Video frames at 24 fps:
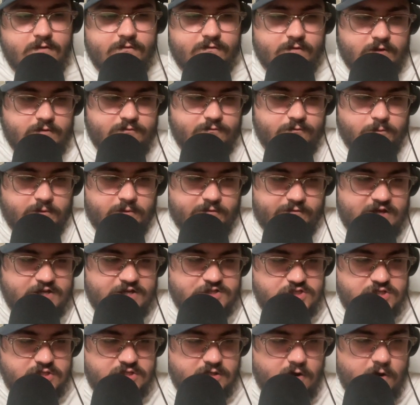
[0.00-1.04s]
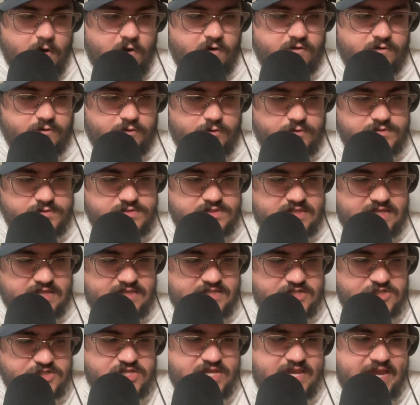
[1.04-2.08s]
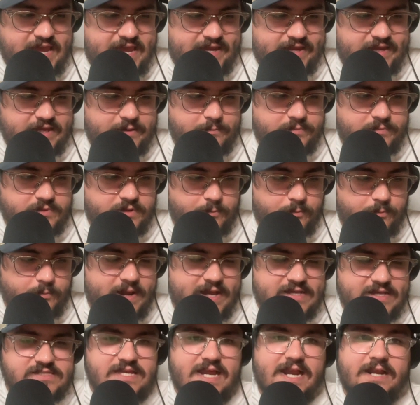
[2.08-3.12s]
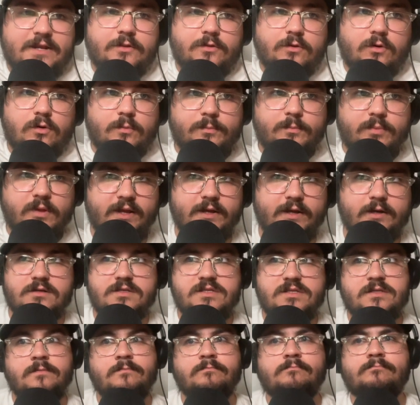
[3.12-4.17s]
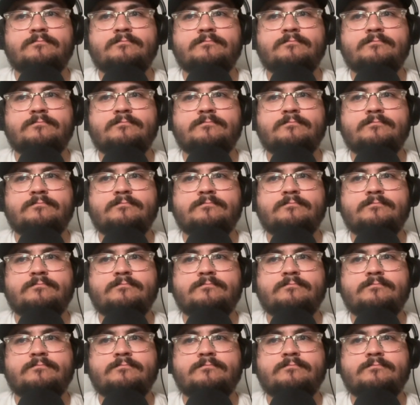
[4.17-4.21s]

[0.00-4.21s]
a reflection of the Cardinals and that they just can't get the best out of their own players?